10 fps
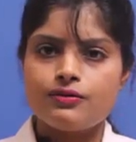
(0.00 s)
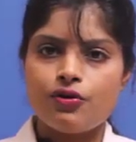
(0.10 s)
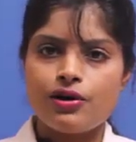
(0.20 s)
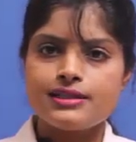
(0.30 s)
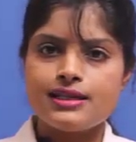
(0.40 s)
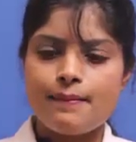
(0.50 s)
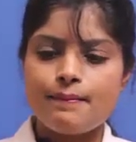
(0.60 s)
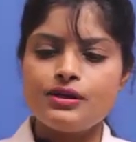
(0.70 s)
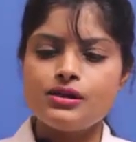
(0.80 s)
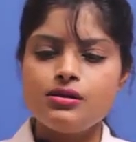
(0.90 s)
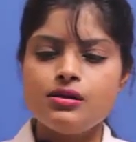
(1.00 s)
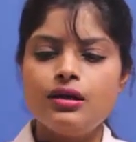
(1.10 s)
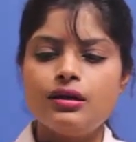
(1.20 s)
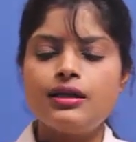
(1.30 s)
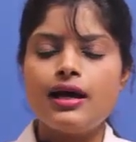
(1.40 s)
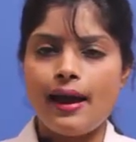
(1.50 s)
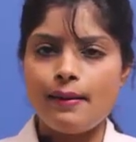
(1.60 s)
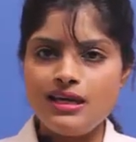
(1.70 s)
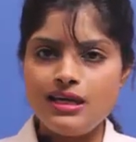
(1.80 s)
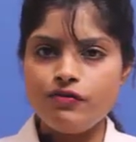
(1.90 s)
For example, the
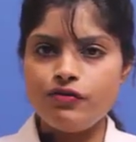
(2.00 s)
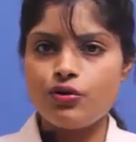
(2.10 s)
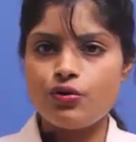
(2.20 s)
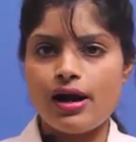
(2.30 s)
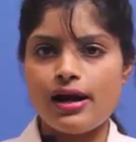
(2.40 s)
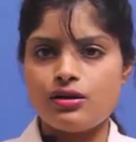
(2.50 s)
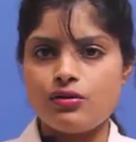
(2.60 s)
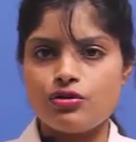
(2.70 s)
amine fluoride,